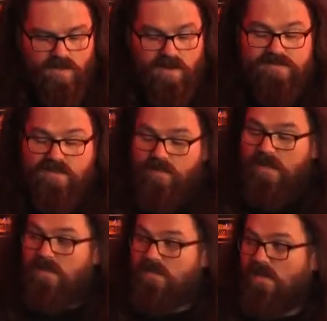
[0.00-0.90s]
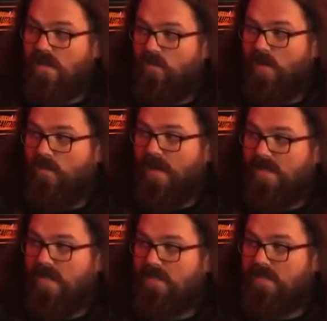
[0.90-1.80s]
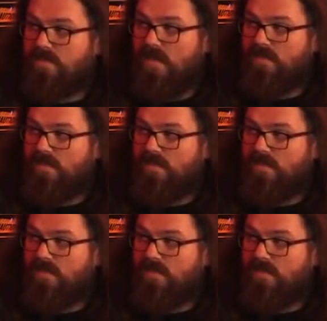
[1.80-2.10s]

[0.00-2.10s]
powers that be that kind yeah. of went back in and,